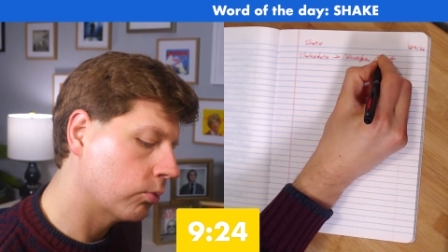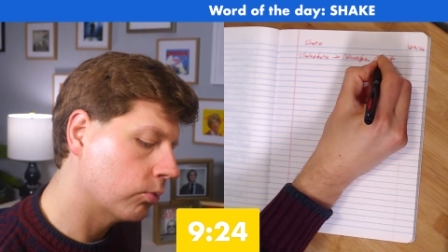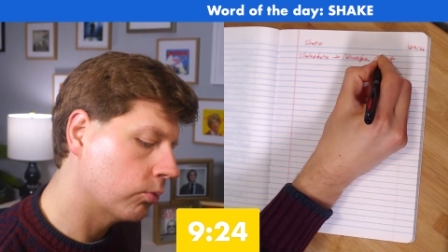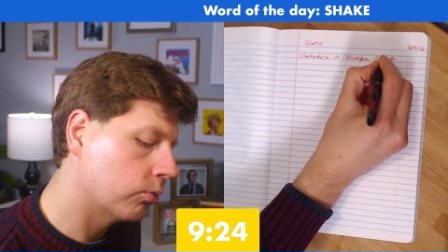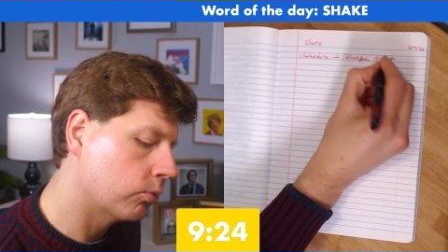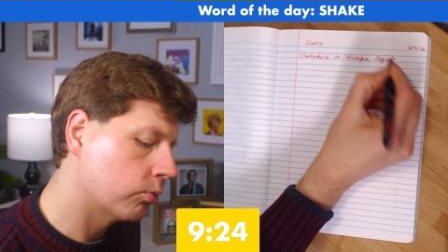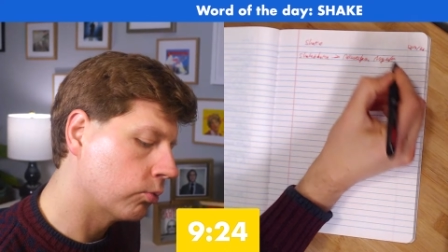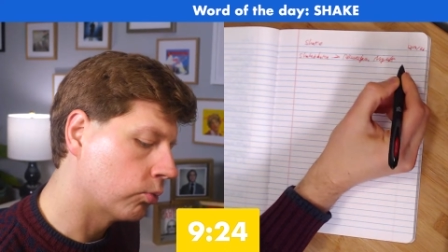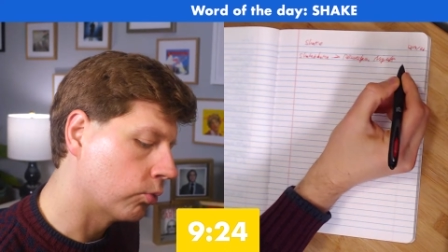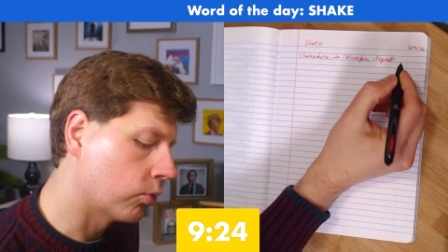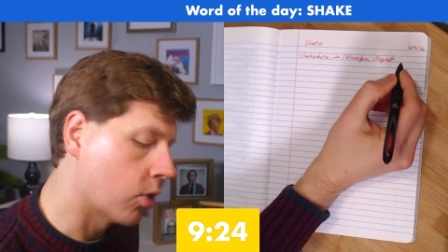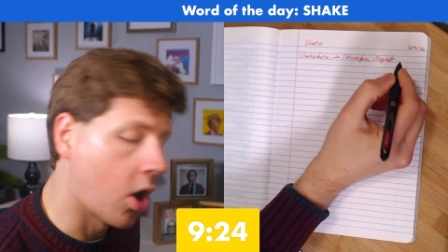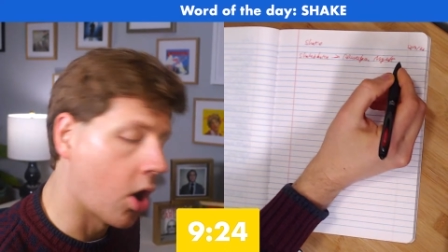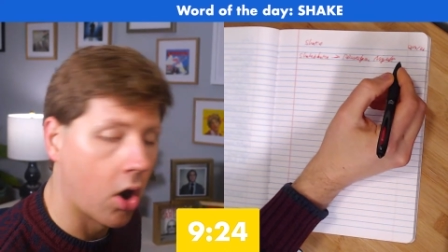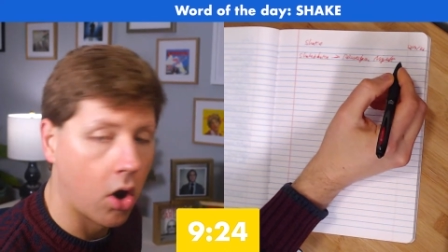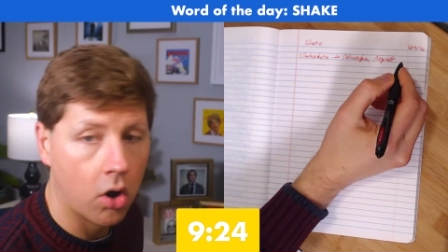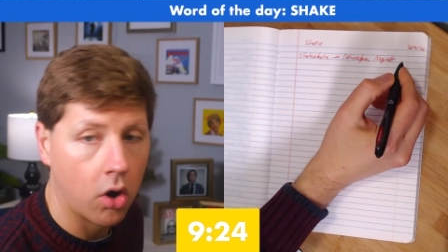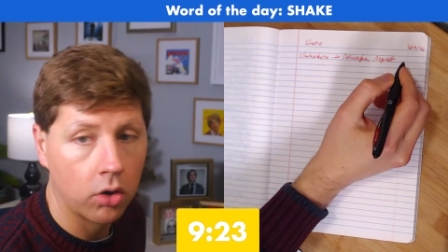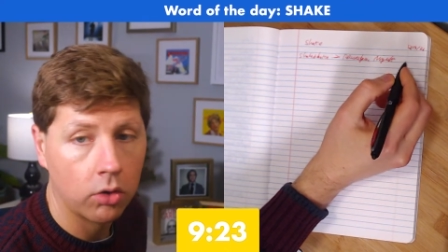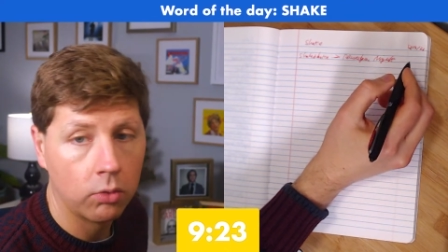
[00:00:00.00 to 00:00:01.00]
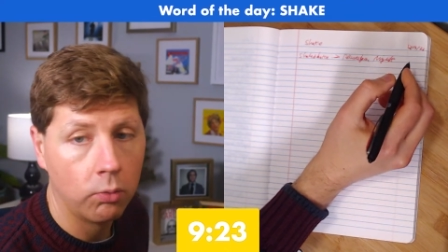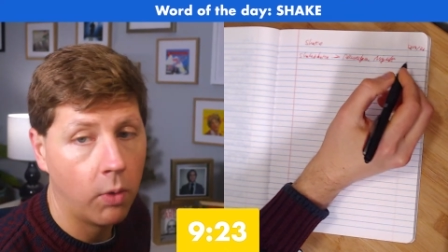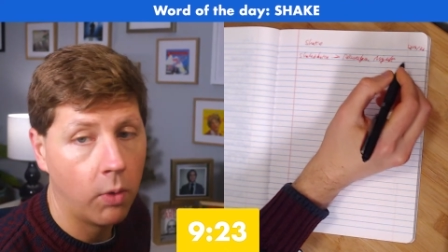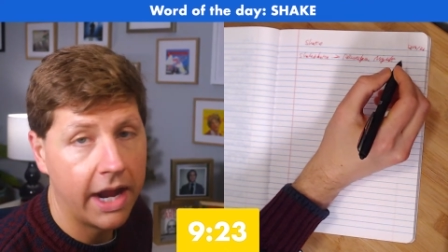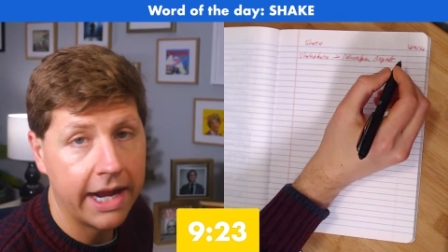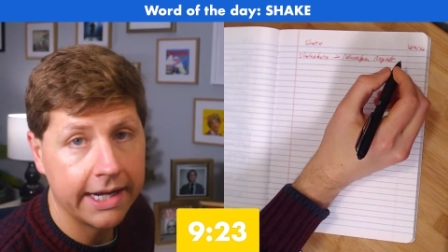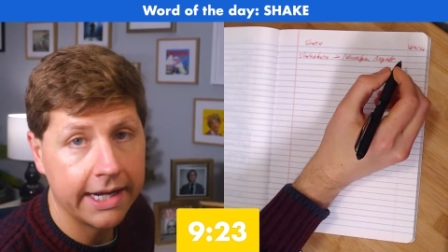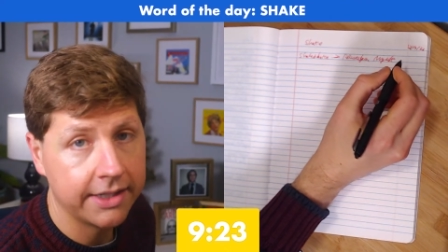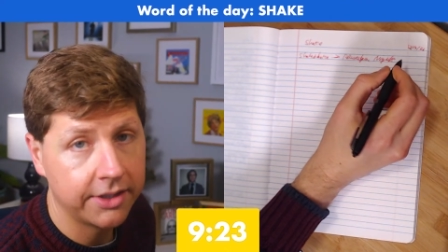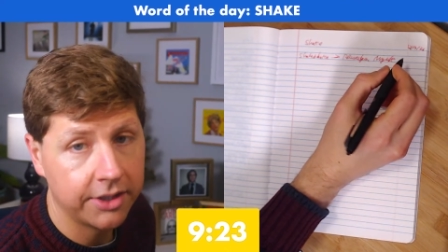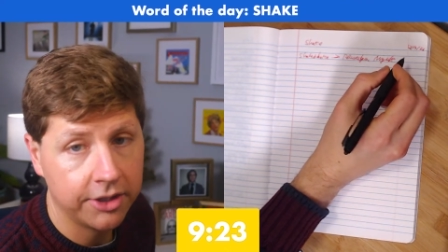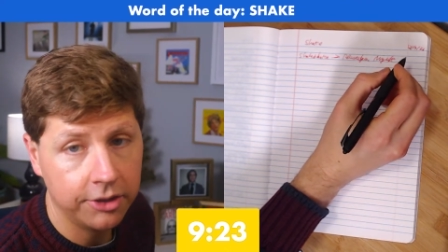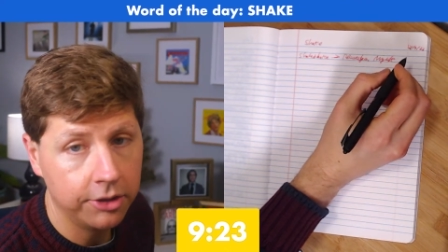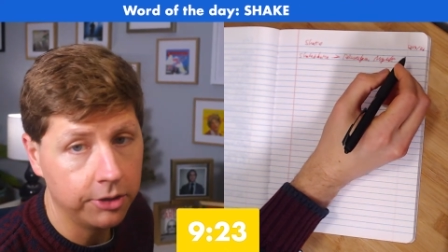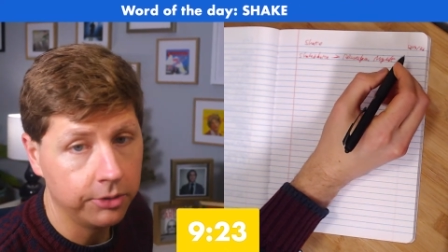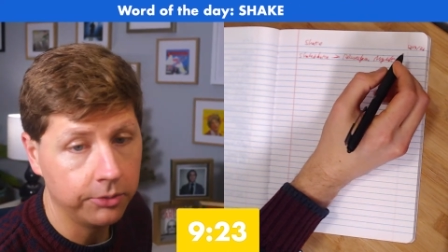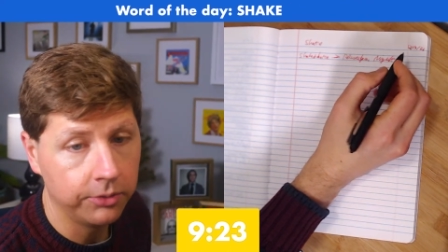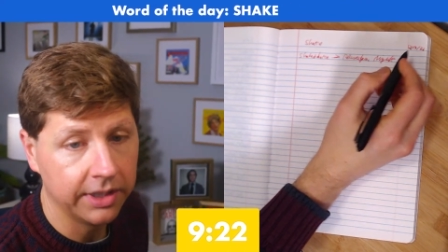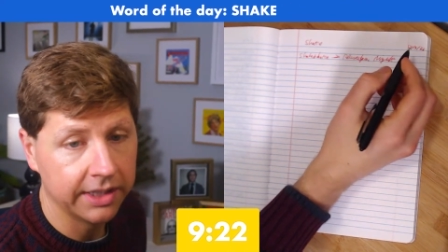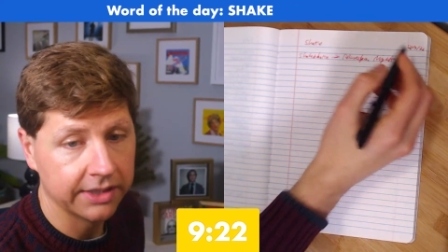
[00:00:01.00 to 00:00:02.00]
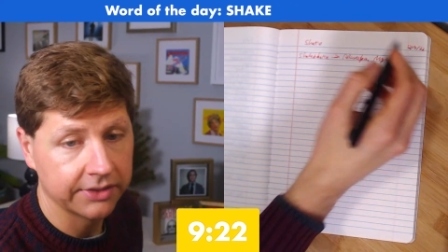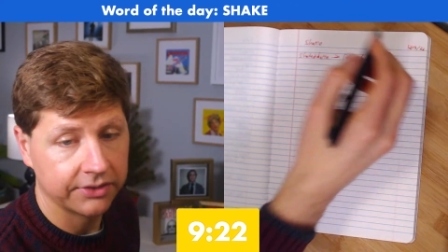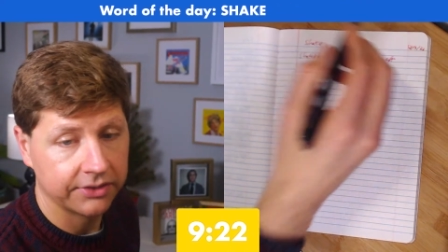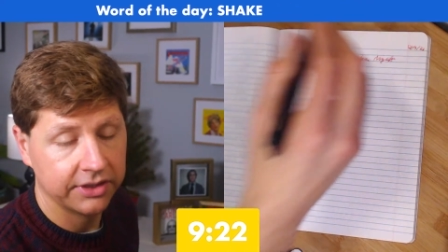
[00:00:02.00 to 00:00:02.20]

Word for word: wrong way to do this.